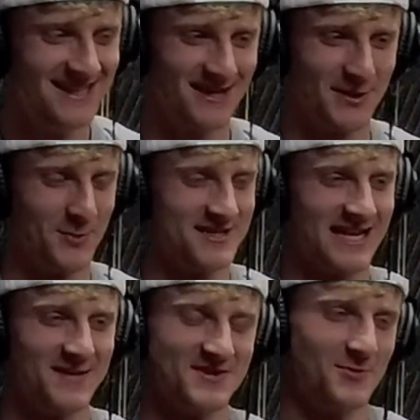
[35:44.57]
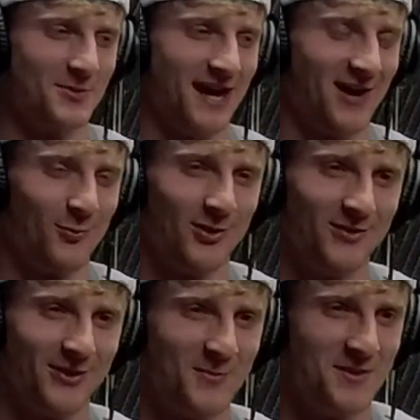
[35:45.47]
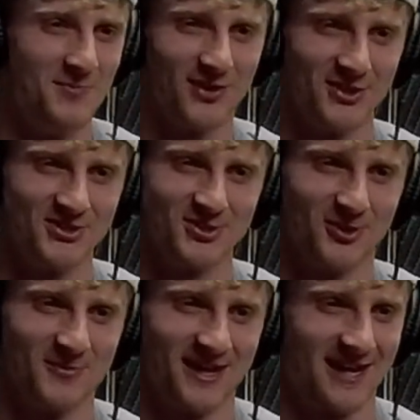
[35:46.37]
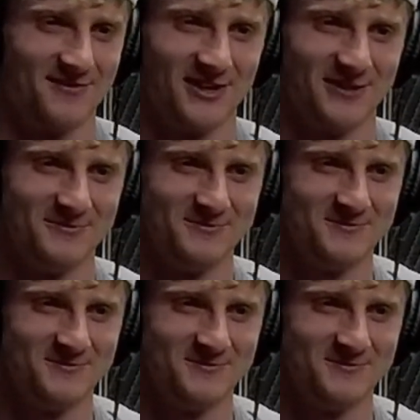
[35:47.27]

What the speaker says: Like, there was games that we would have where there'd be players showing up at halftime.